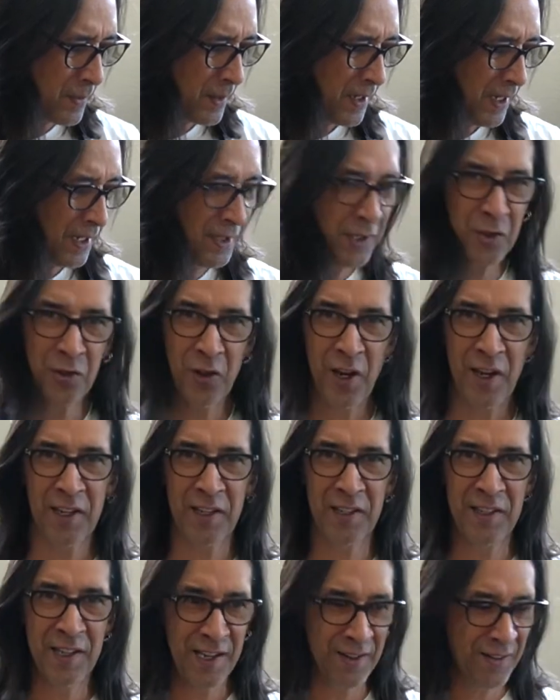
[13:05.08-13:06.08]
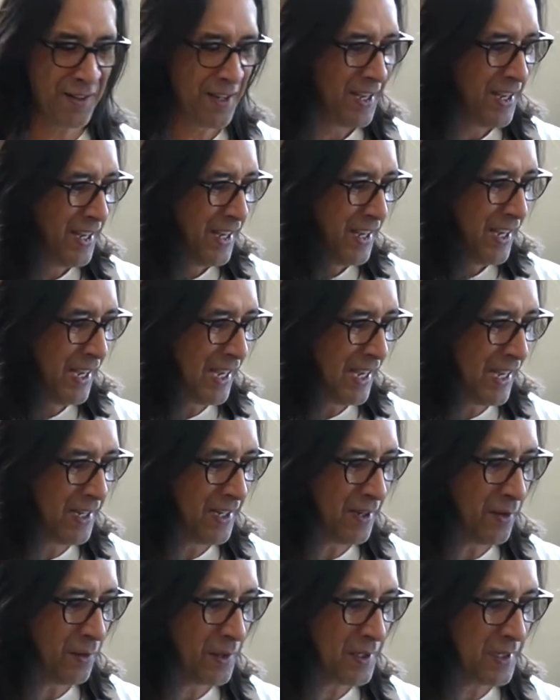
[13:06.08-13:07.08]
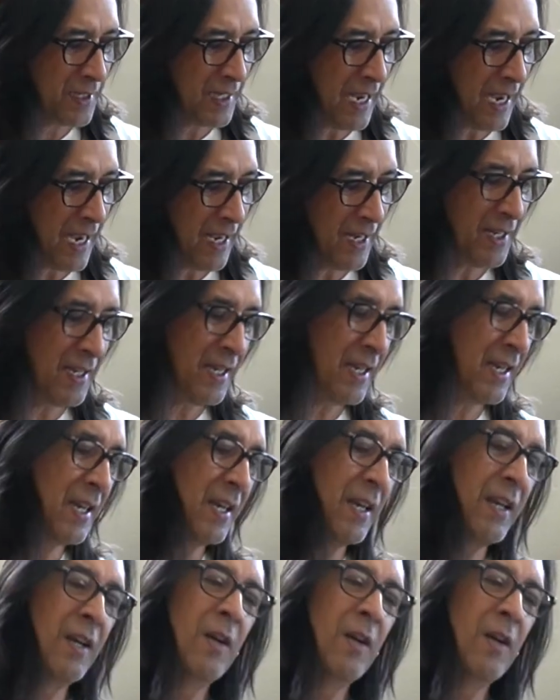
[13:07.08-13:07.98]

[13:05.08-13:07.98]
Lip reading: had to track it down, and it was Andy